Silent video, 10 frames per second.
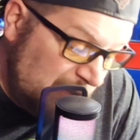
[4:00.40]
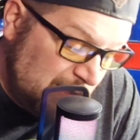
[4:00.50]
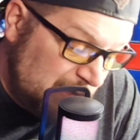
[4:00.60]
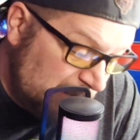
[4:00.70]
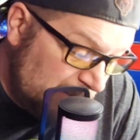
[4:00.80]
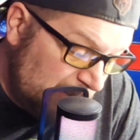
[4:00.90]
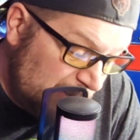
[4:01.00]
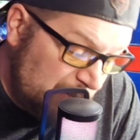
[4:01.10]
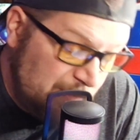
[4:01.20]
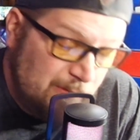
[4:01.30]
the
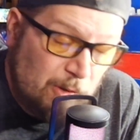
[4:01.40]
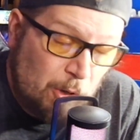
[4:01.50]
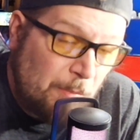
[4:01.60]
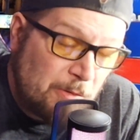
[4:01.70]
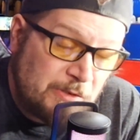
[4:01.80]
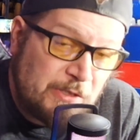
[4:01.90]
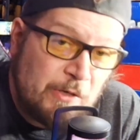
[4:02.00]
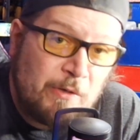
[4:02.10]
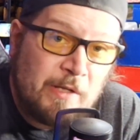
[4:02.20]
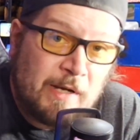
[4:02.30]
year, almost
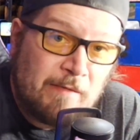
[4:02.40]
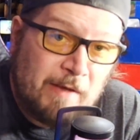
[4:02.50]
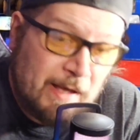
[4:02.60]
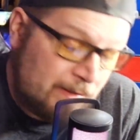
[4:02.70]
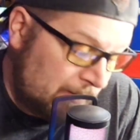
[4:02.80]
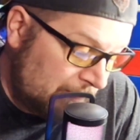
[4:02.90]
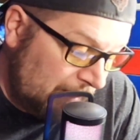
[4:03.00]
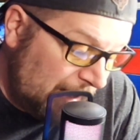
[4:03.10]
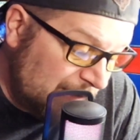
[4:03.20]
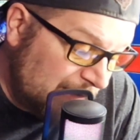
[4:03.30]
year that I've had these,
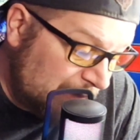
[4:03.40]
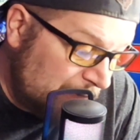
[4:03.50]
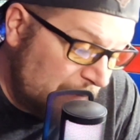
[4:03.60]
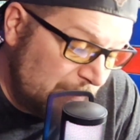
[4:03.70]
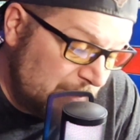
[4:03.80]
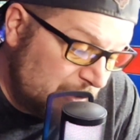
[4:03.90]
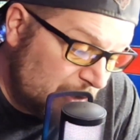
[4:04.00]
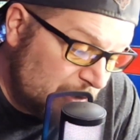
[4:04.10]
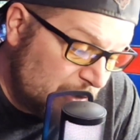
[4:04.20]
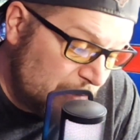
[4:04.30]
I think I've only
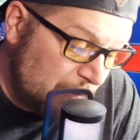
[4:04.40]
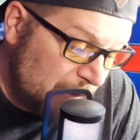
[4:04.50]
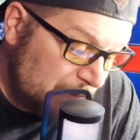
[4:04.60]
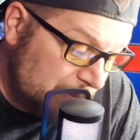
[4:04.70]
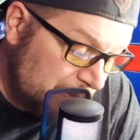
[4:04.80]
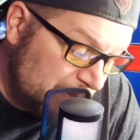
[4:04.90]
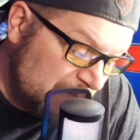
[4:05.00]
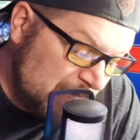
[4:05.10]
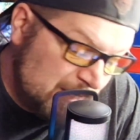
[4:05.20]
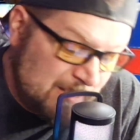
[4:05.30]
charged them up
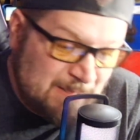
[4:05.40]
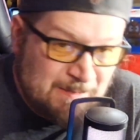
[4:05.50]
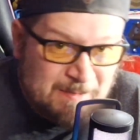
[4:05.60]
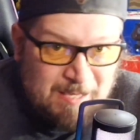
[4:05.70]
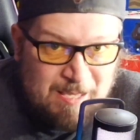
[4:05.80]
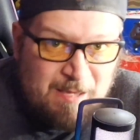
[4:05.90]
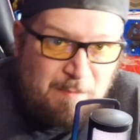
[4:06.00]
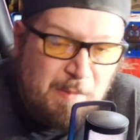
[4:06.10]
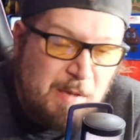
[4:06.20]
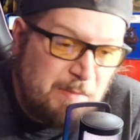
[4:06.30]

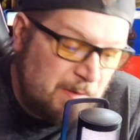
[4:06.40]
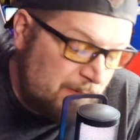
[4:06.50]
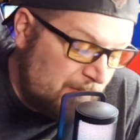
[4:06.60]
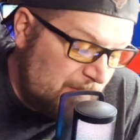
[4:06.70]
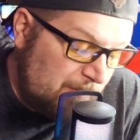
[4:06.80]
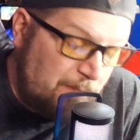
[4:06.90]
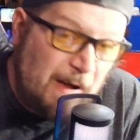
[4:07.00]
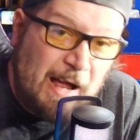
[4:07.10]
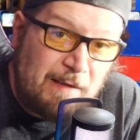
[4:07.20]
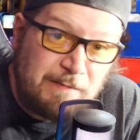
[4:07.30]
maybe
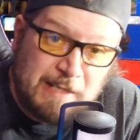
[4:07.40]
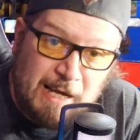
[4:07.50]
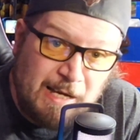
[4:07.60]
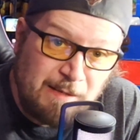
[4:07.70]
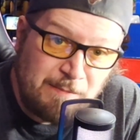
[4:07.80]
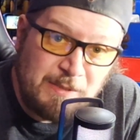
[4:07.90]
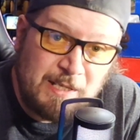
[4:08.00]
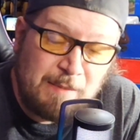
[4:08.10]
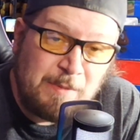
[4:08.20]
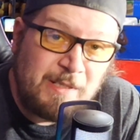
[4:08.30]
5 times.
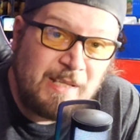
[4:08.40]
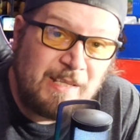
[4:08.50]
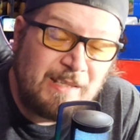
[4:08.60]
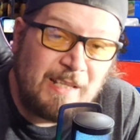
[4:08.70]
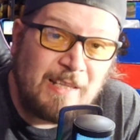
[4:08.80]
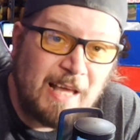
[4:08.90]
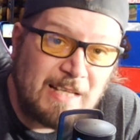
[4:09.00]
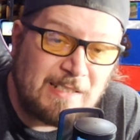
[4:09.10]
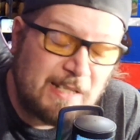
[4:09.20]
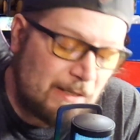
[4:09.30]
I mean, they
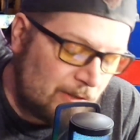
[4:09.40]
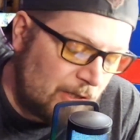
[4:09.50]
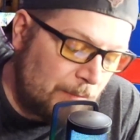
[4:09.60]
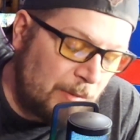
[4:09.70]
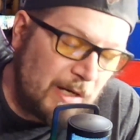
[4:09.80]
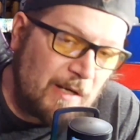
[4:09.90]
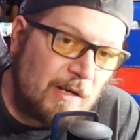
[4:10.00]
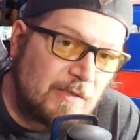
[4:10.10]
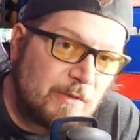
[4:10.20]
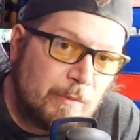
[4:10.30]
last that long, but I
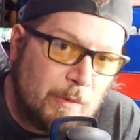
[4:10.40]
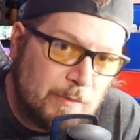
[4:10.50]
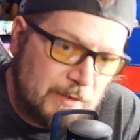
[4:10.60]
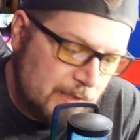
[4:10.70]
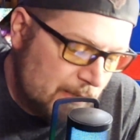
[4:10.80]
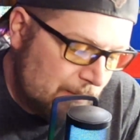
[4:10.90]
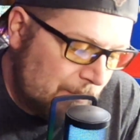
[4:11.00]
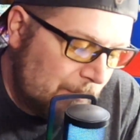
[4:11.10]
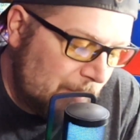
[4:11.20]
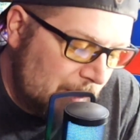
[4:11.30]
also don't sit
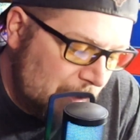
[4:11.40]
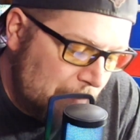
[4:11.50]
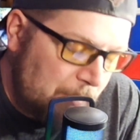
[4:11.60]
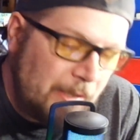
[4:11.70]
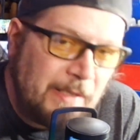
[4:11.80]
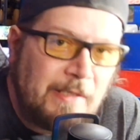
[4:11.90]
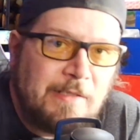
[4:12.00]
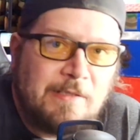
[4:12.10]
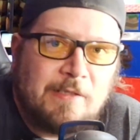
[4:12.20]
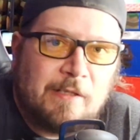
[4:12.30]
and play
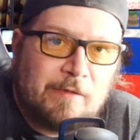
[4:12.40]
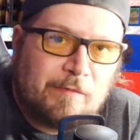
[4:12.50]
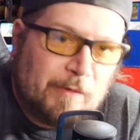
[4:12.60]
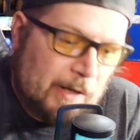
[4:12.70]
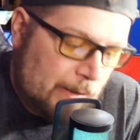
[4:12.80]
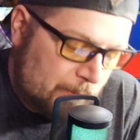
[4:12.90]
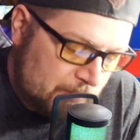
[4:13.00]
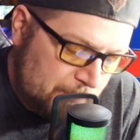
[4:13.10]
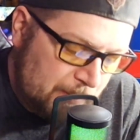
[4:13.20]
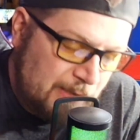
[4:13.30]
these things for
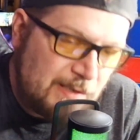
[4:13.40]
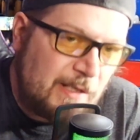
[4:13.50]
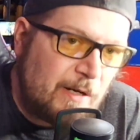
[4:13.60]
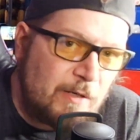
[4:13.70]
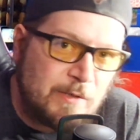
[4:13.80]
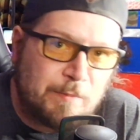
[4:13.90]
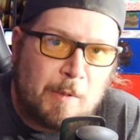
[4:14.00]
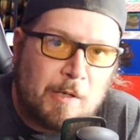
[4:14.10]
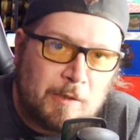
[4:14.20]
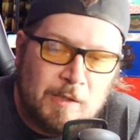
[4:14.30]
hours because they are
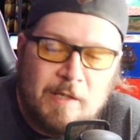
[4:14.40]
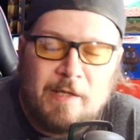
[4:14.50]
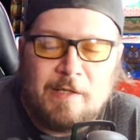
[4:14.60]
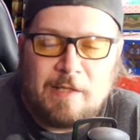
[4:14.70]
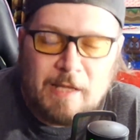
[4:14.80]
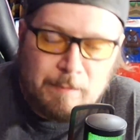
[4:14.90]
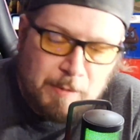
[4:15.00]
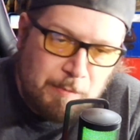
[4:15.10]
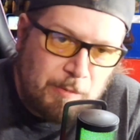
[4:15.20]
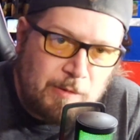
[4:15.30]
small, and a lot of
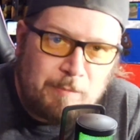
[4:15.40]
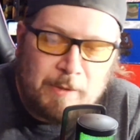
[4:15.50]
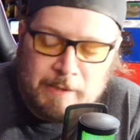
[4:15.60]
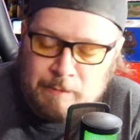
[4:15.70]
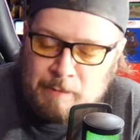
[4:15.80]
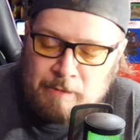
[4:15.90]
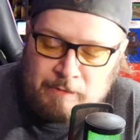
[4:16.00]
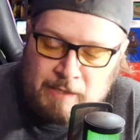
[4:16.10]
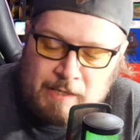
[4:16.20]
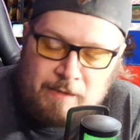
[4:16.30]
people complain about
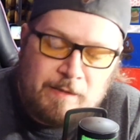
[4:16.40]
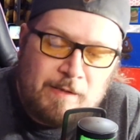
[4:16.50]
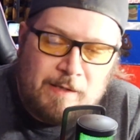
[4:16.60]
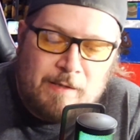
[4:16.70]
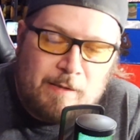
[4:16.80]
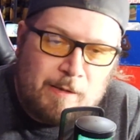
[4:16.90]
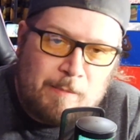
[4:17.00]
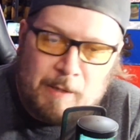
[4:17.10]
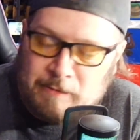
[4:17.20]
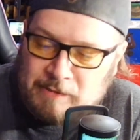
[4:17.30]
that,
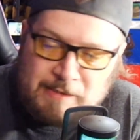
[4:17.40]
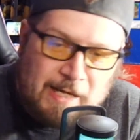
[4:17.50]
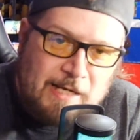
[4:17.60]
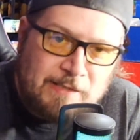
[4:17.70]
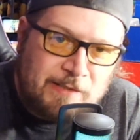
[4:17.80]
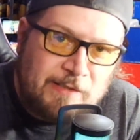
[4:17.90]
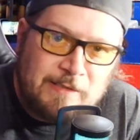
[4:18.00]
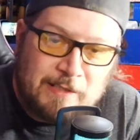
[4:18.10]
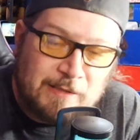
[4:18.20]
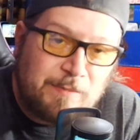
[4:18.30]
about the size of these
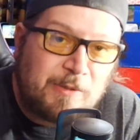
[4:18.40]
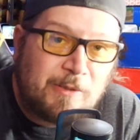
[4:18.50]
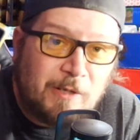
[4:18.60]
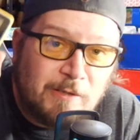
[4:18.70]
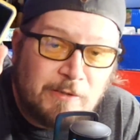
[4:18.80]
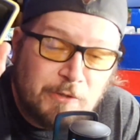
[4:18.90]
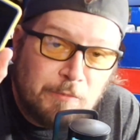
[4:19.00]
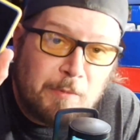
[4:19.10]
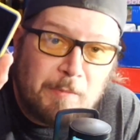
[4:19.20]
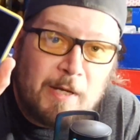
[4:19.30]
things, but they're called
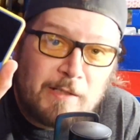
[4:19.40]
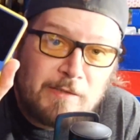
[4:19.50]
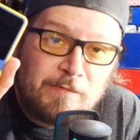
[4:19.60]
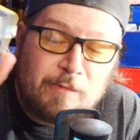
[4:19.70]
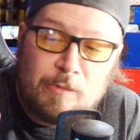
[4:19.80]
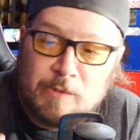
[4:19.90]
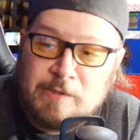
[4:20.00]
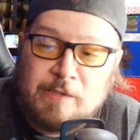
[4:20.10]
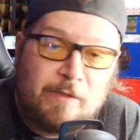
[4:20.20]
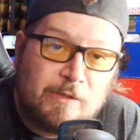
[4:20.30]
super pockets for a
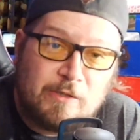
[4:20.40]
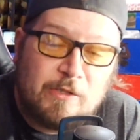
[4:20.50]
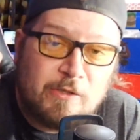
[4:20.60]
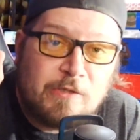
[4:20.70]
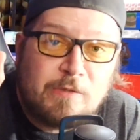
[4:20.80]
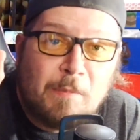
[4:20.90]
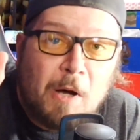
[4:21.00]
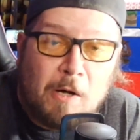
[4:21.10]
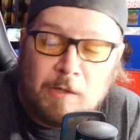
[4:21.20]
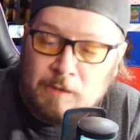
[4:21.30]
reason. They're
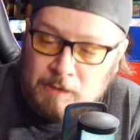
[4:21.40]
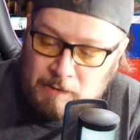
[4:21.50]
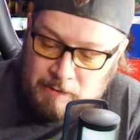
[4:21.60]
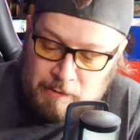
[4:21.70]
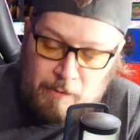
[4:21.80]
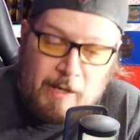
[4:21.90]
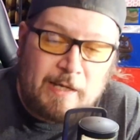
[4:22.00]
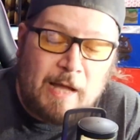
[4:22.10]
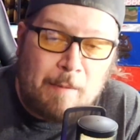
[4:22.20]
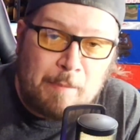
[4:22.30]
small. I
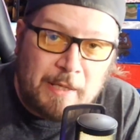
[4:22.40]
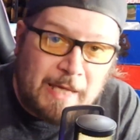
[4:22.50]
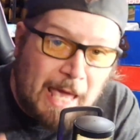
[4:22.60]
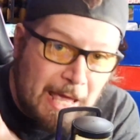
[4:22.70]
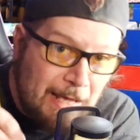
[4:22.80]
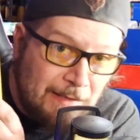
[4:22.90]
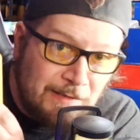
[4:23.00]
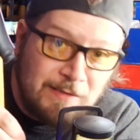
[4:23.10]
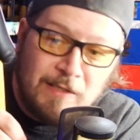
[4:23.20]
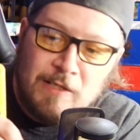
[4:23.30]
got big
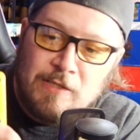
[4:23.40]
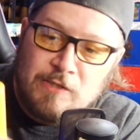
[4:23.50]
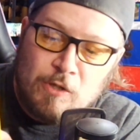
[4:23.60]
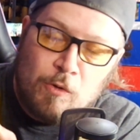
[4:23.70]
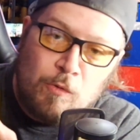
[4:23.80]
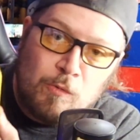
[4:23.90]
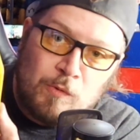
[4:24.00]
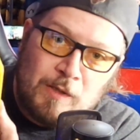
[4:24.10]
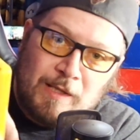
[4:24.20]
hands, so